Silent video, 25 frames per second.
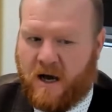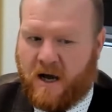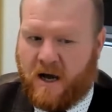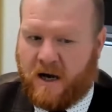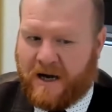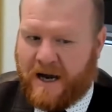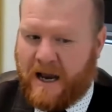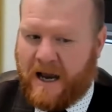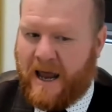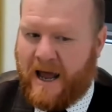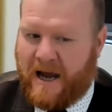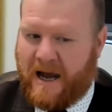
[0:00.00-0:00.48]

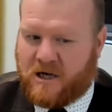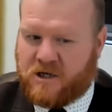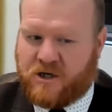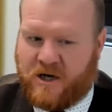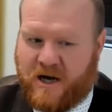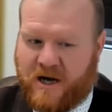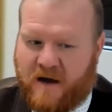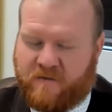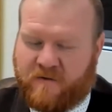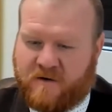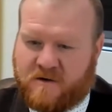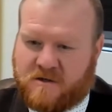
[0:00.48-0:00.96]
collection
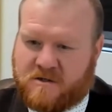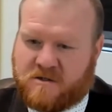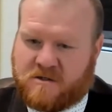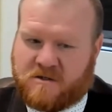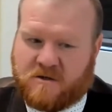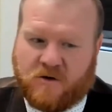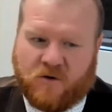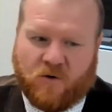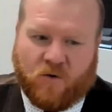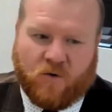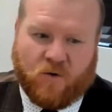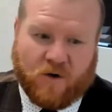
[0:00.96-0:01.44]
efforts
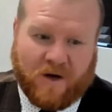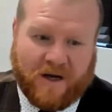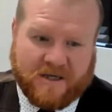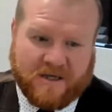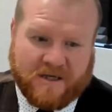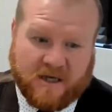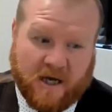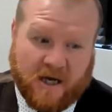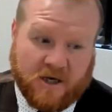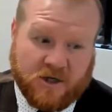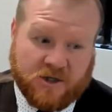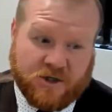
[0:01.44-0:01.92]
or
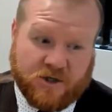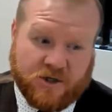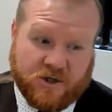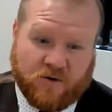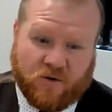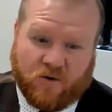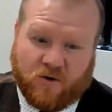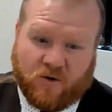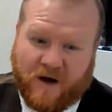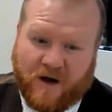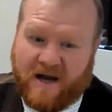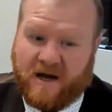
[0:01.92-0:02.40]
litigation
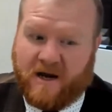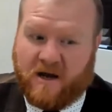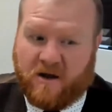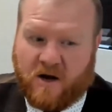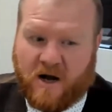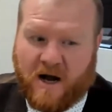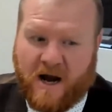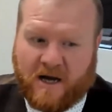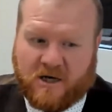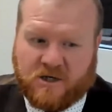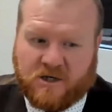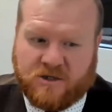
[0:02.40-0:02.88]
or any
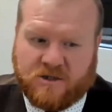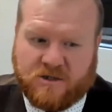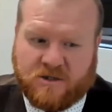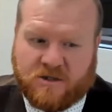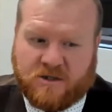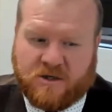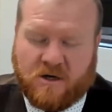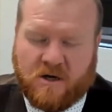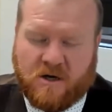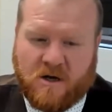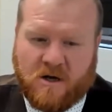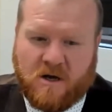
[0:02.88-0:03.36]
other actions.